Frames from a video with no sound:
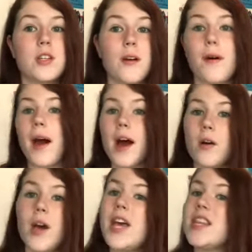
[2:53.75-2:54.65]
you know,
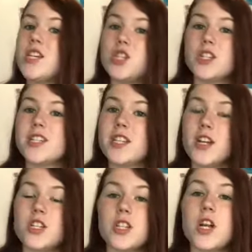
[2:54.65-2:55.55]
how they shouldn't
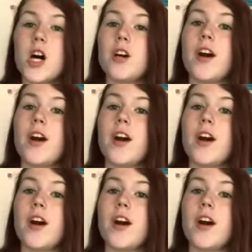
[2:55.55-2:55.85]
touch the dog,